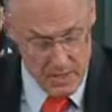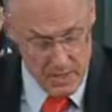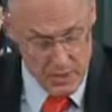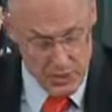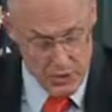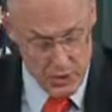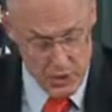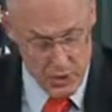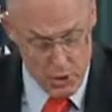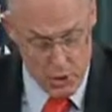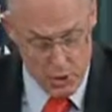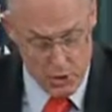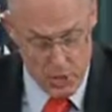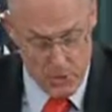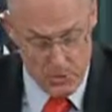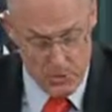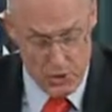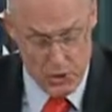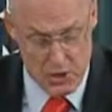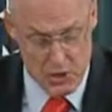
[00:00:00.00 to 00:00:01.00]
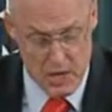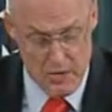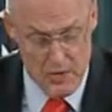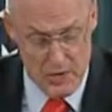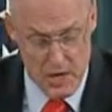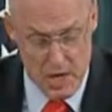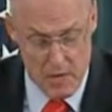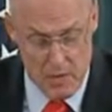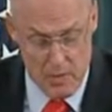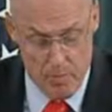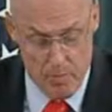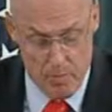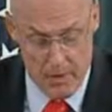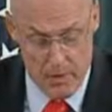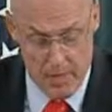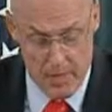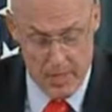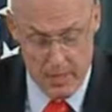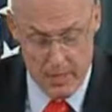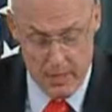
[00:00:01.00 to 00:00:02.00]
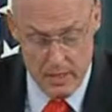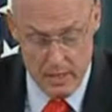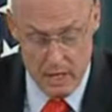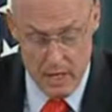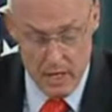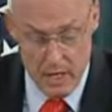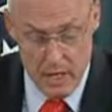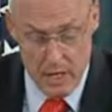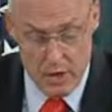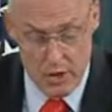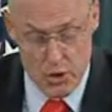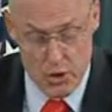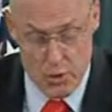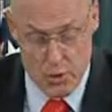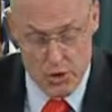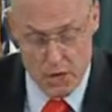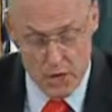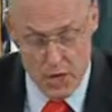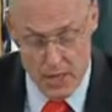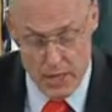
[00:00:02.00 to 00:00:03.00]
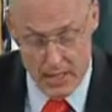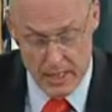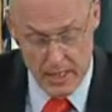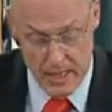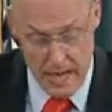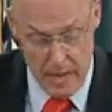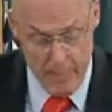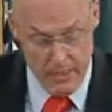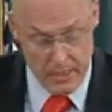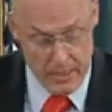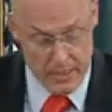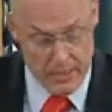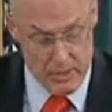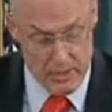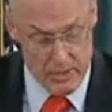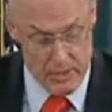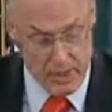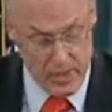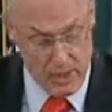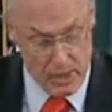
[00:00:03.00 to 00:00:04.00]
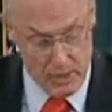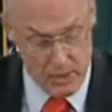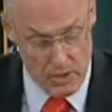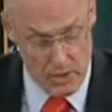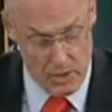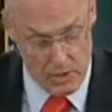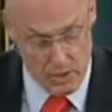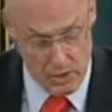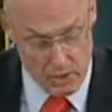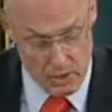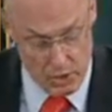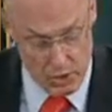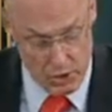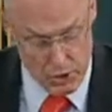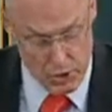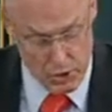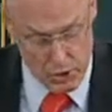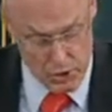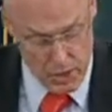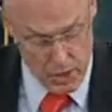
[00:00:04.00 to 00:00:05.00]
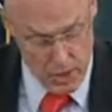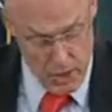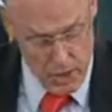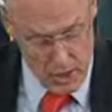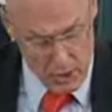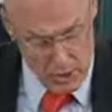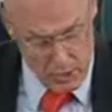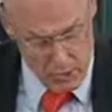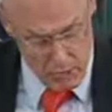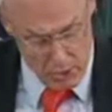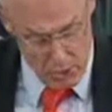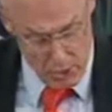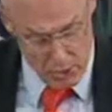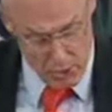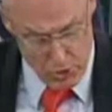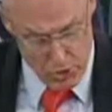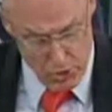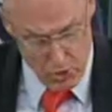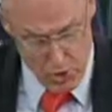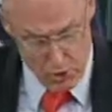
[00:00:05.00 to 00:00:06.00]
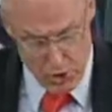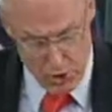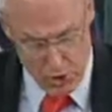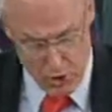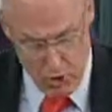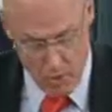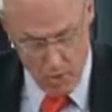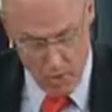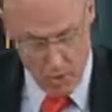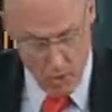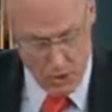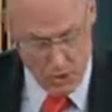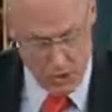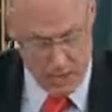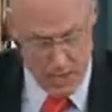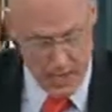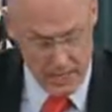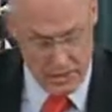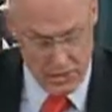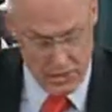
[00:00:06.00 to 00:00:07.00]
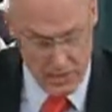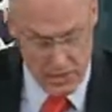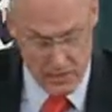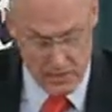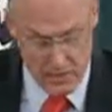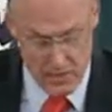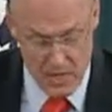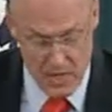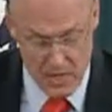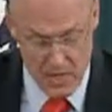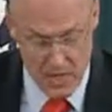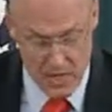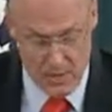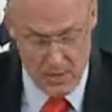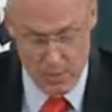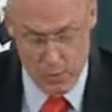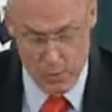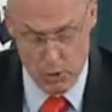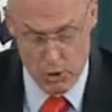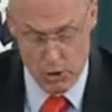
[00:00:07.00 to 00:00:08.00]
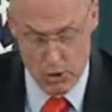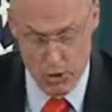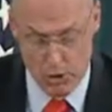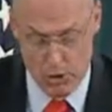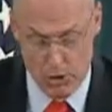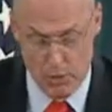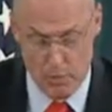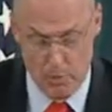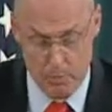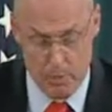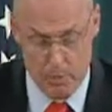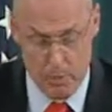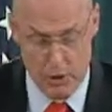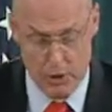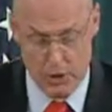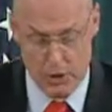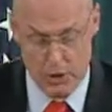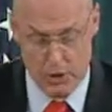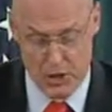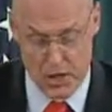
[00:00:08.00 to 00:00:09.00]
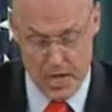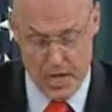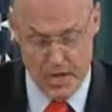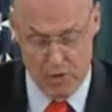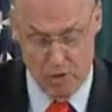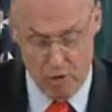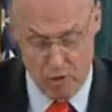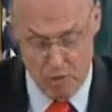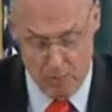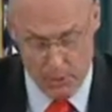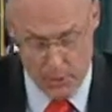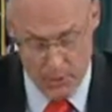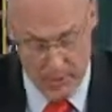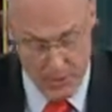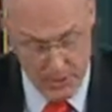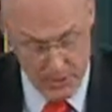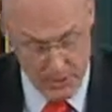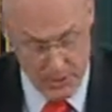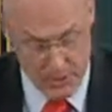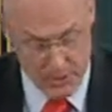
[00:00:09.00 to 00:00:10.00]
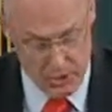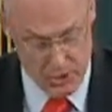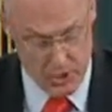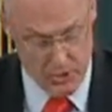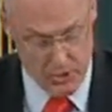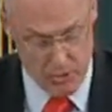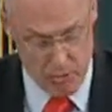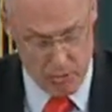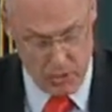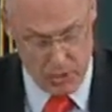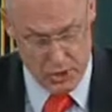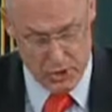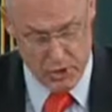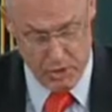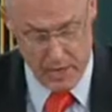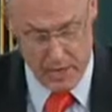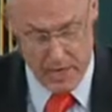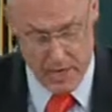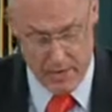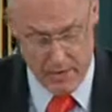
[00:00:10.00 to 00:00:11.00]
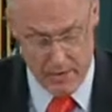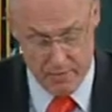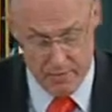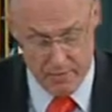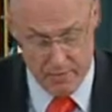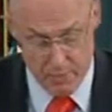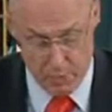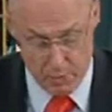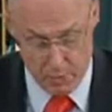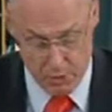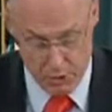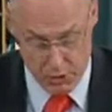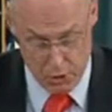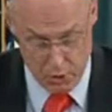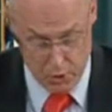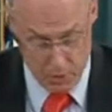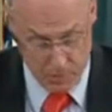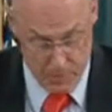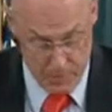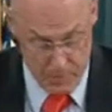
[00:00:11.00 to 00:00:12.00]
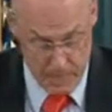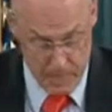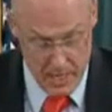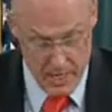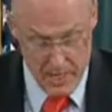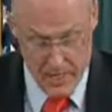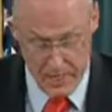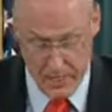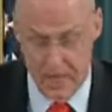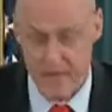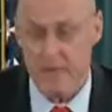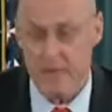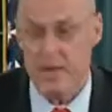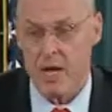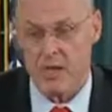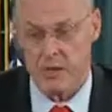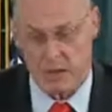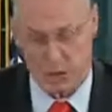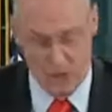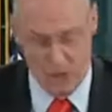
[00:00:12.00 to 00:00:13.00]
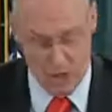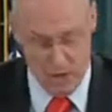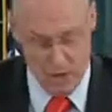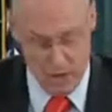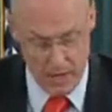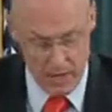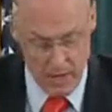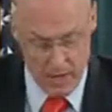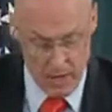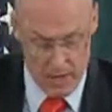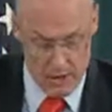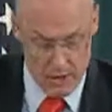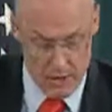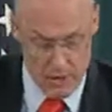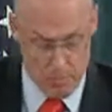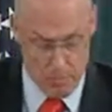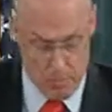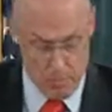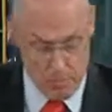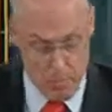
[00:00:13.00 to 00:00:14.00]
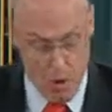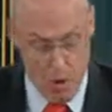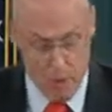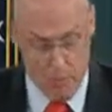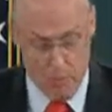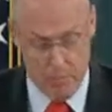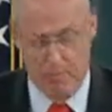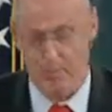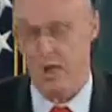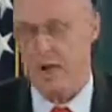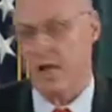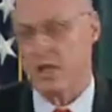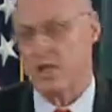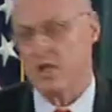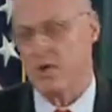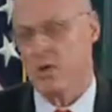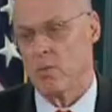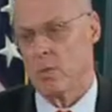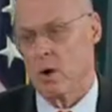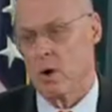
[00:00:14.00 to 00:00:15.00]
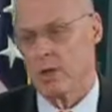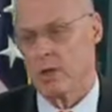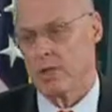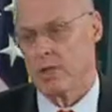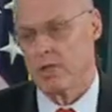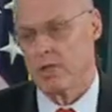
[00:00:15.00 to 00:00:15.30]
to use up to $700 billion to inject capital into financial institutions, to purchase or insure mortgage assets, and to purchase any troubled assets that the Treasury and the Federal Reserve deem necessary to promote financial market